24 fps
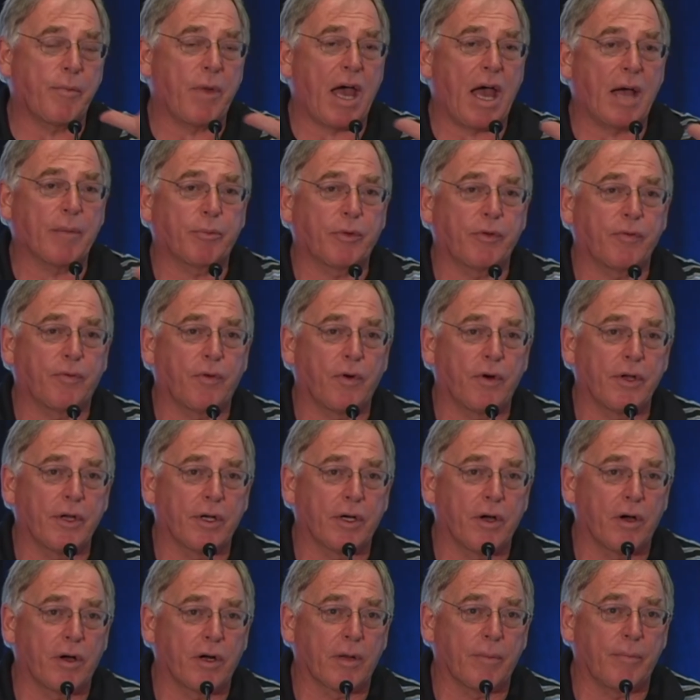it back before you
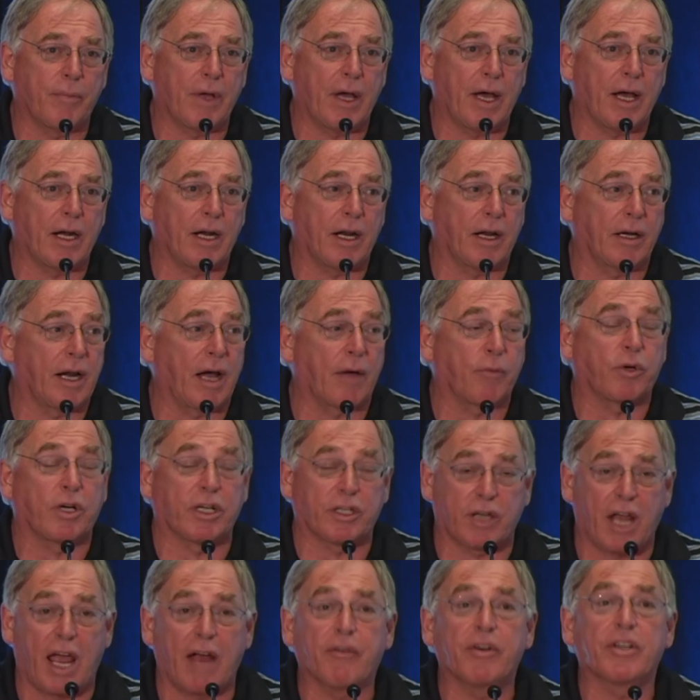go to bed, and
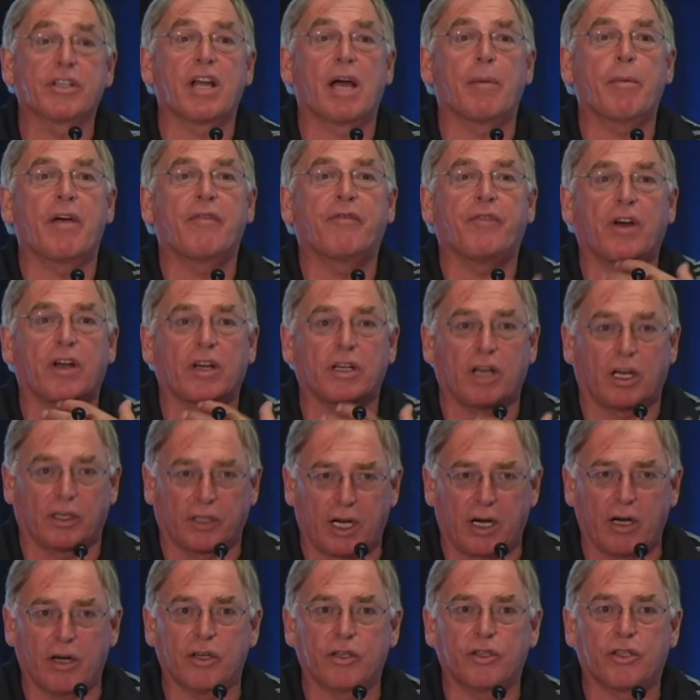because every time I felt a
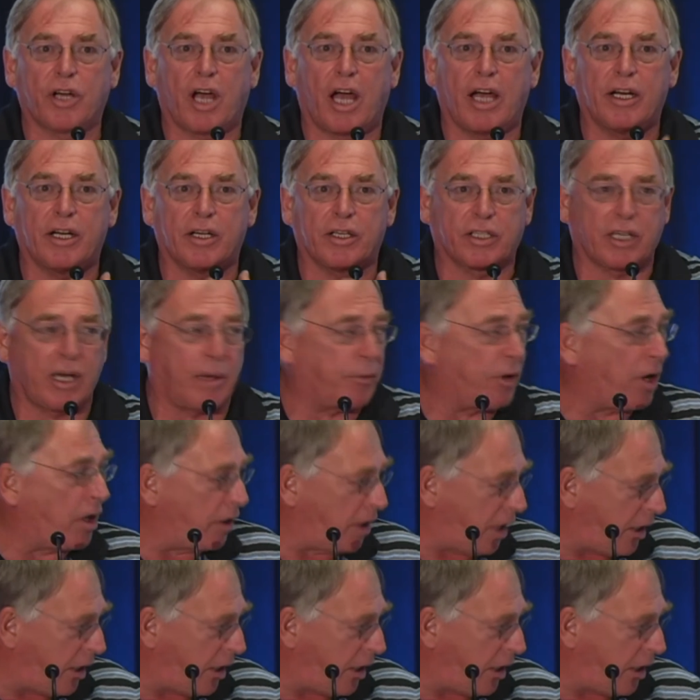laryngitis coming on,